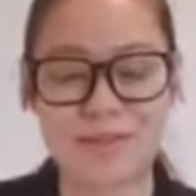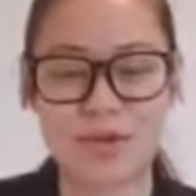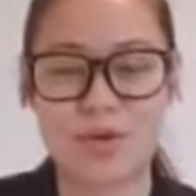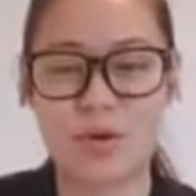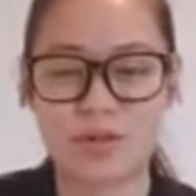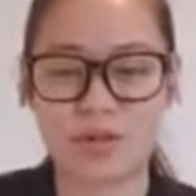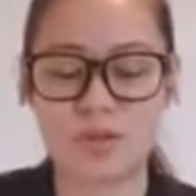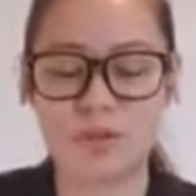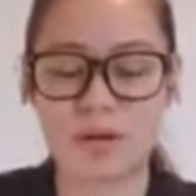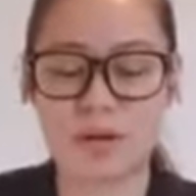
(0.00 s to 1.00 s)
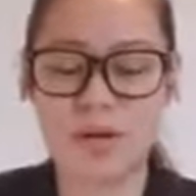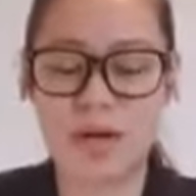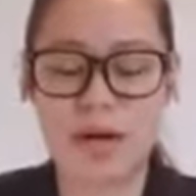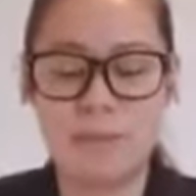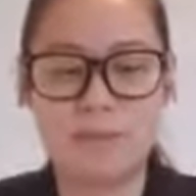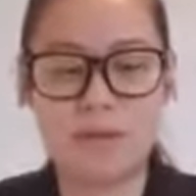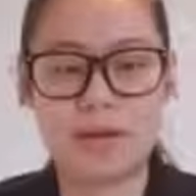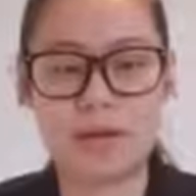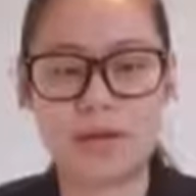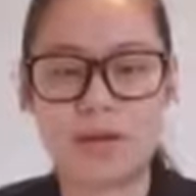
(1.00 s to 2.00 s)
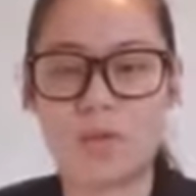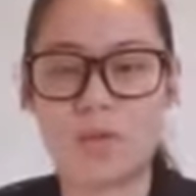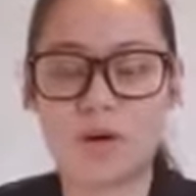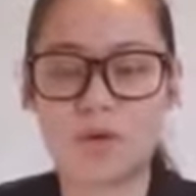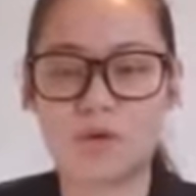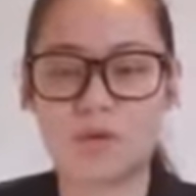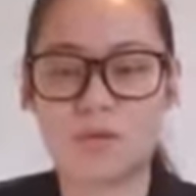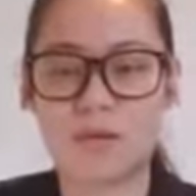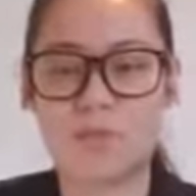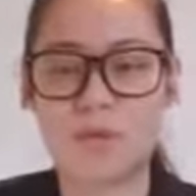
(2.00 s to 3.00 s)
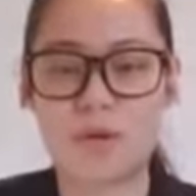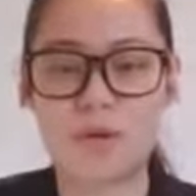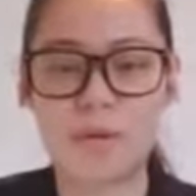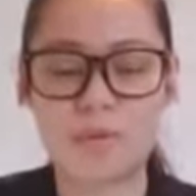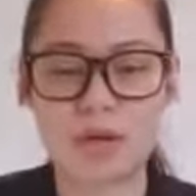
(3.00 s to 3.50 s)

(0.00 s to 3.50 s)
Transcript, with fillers: we don't want to uh, be uh, getting water all over the computer,